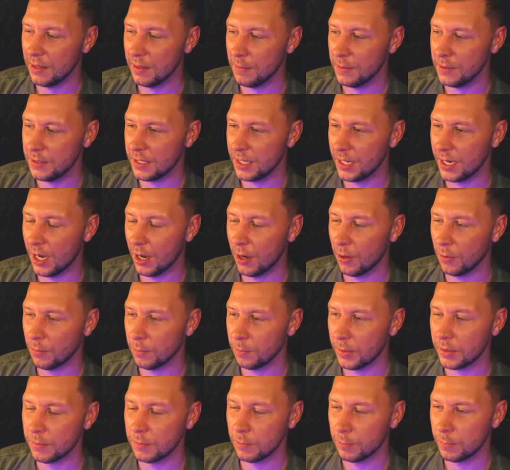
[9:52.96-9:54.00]
you know,
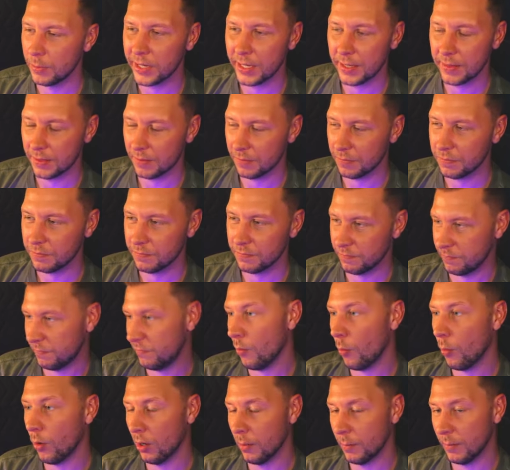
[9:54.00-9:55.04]
but but in the
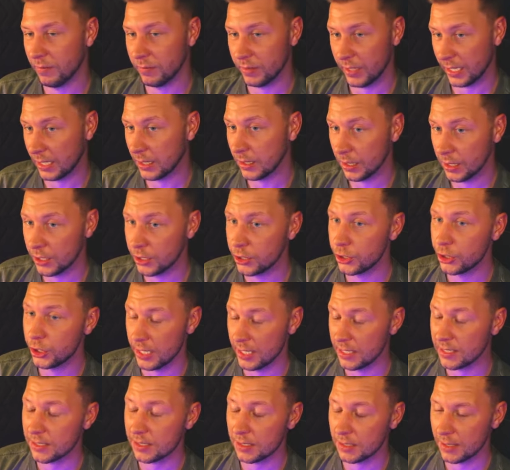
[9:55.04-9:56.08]
form of like a
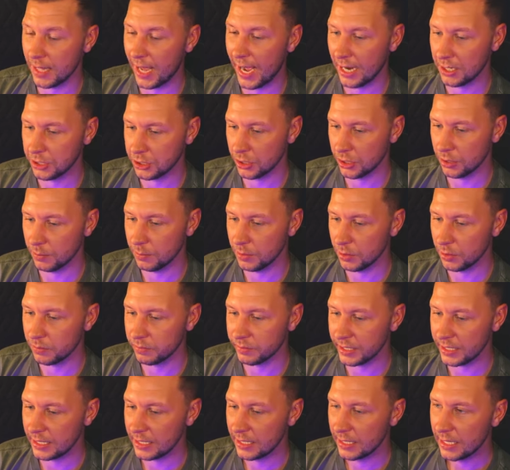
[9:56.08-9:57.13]
legit slasher
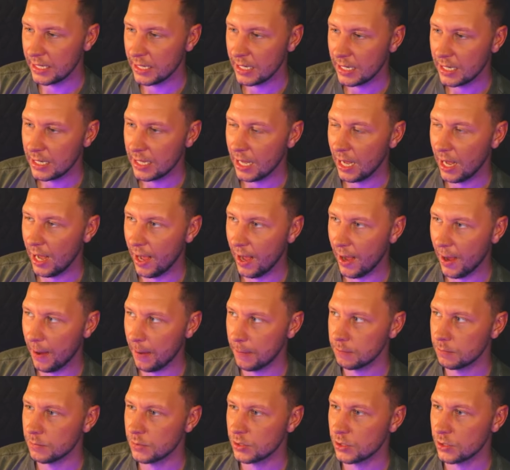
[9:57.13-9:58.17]
movie.
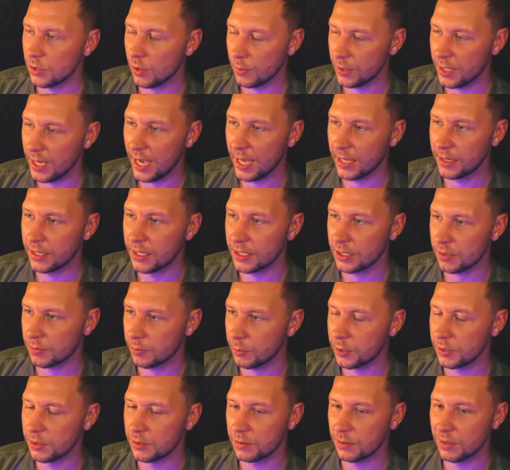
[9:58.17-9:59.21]
Um, so yeah, this
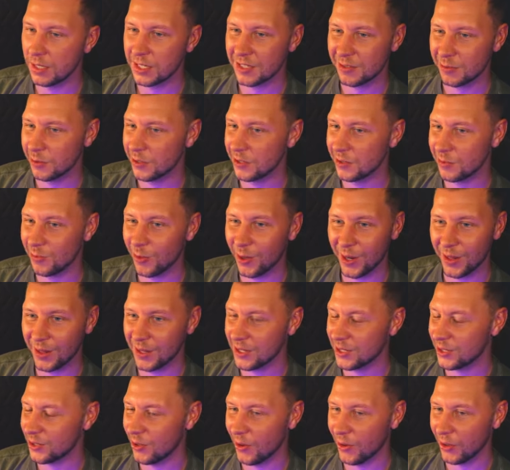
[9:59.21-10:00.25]
was this was one of the
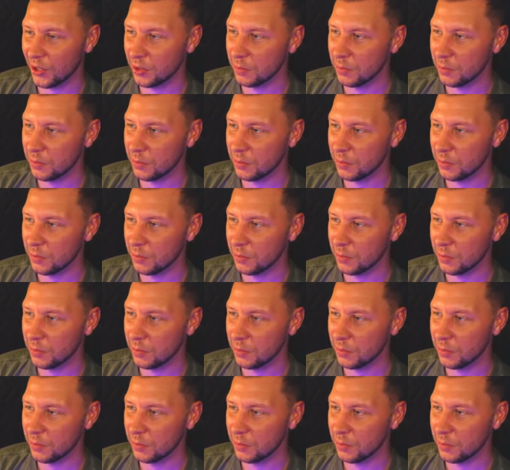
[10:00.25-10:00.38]
stronger